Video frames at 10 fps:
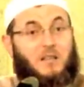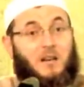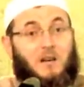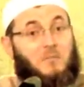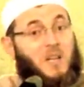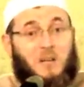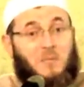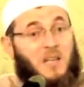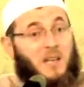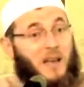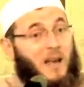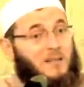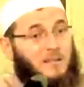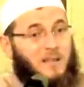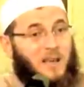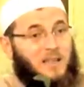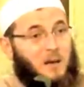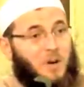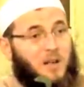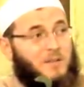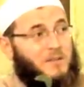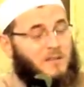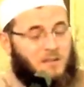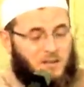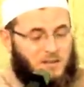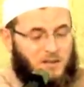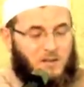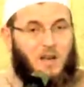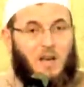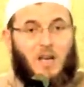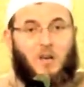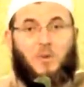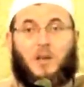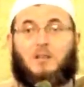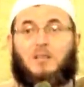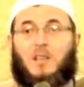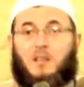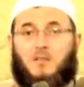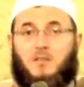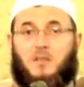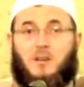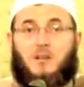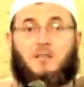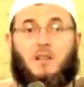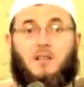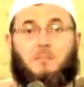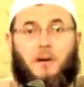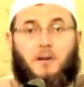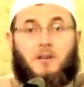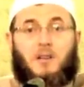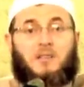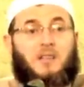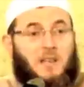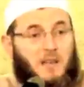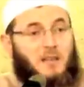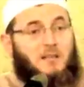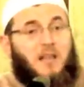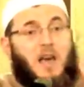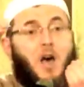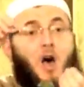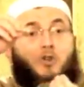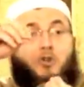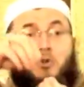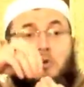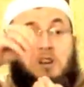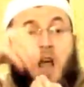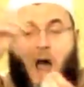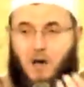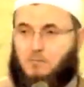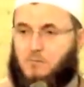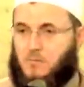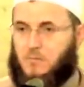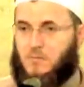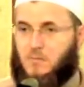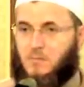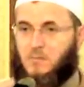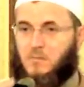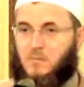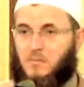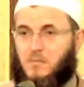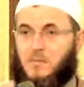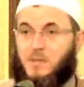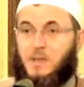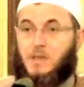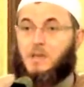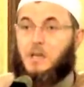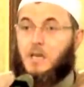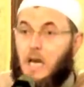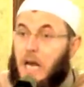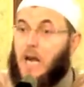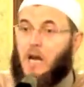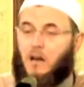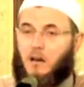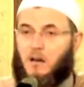There are many, many cases like that, brothers and sisters. Because the concerns and the priority is the dunya, the degree,